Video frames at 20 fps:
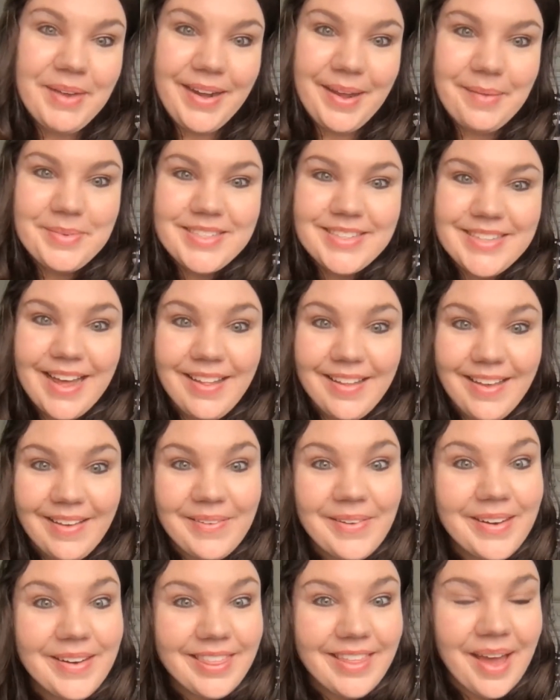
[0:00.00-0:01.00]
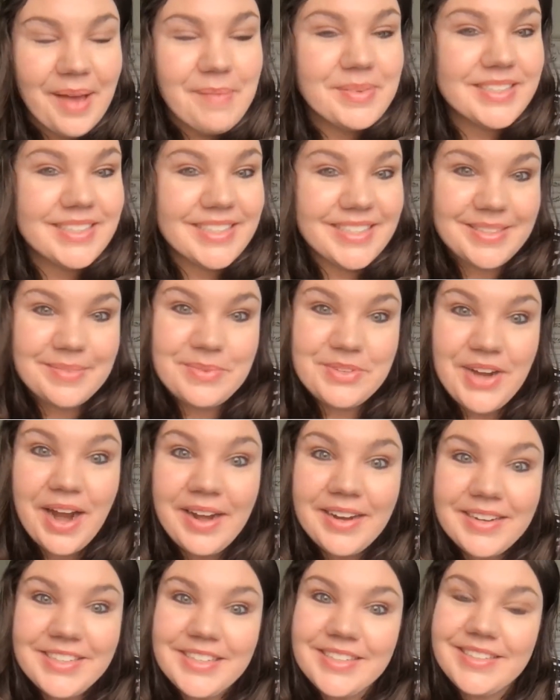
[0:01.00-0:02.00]
My name is Dahlia Orth. I'm a system
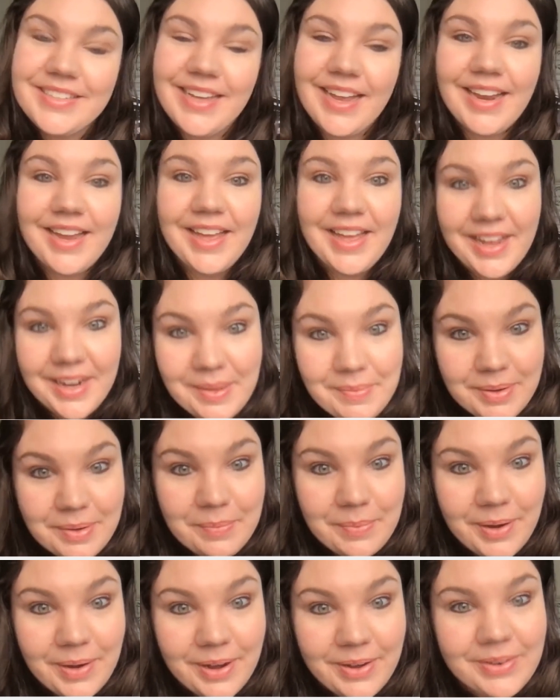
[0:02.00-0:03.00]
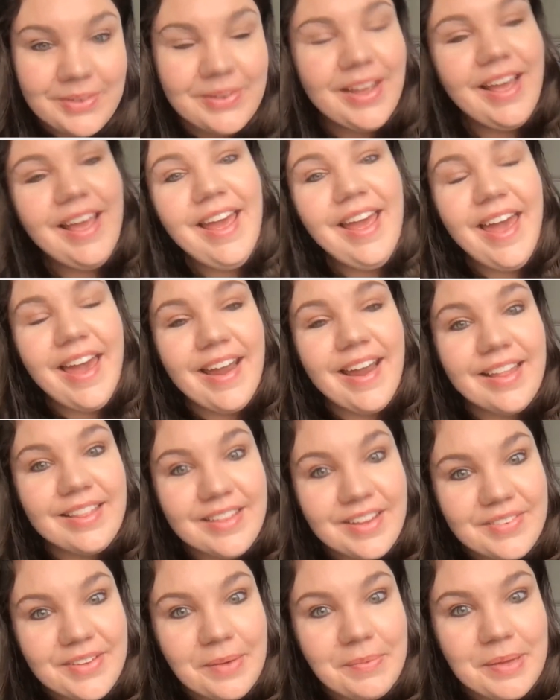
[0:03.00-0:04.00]
strategist and a Honeybook Pro, and I
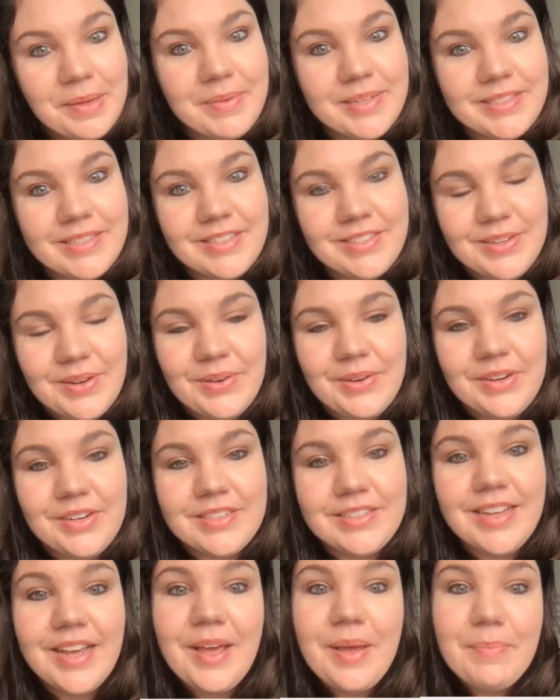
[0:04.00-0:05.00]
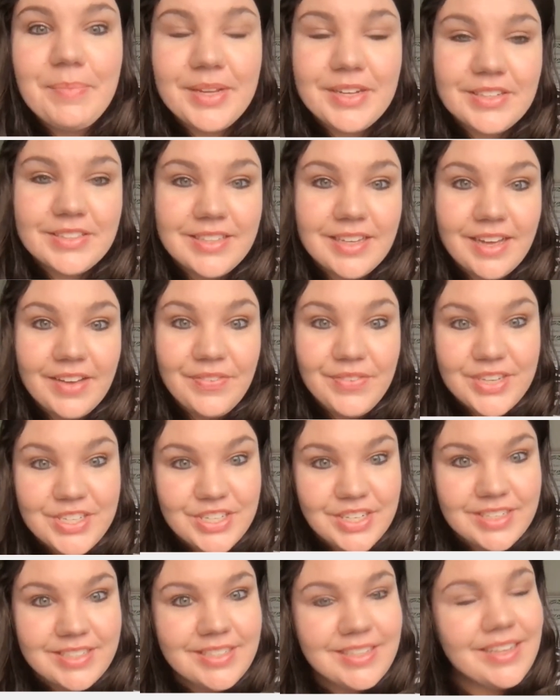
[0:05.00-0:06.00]
love helping business owners build
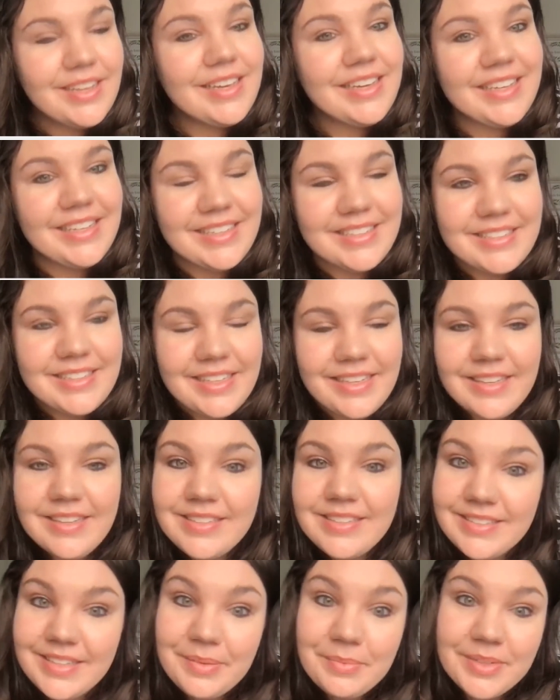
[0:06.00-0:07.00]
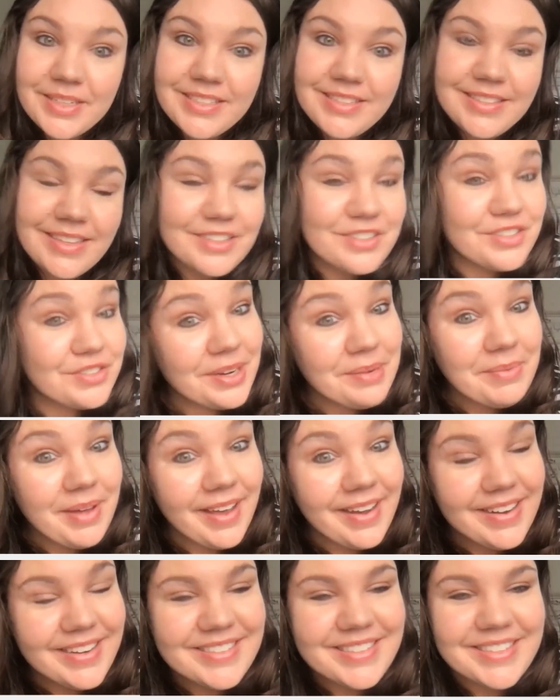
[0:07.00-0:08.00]
efficient, easy, seamless, and
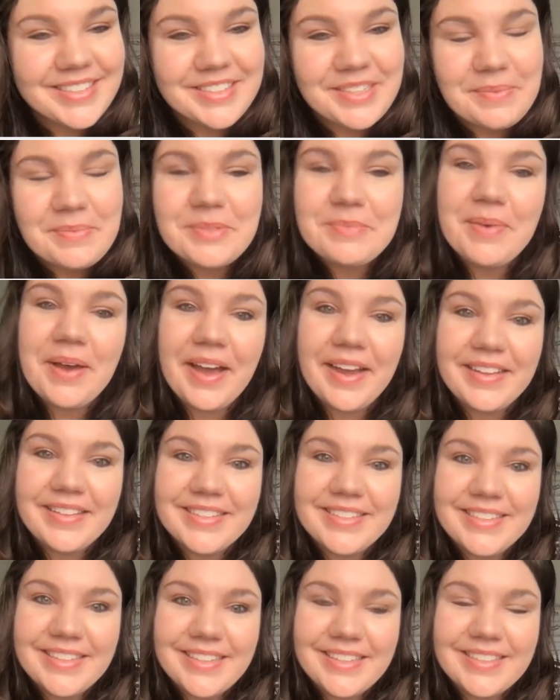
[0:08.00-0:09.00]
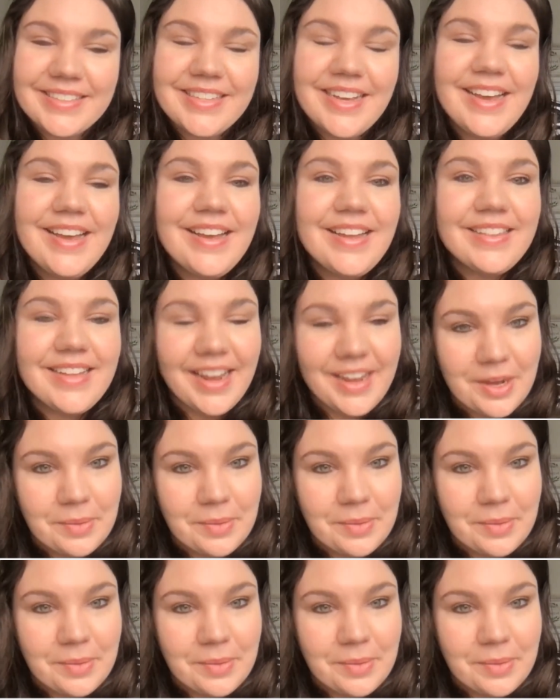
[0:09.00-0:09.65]
streamlined systems behind the scenes that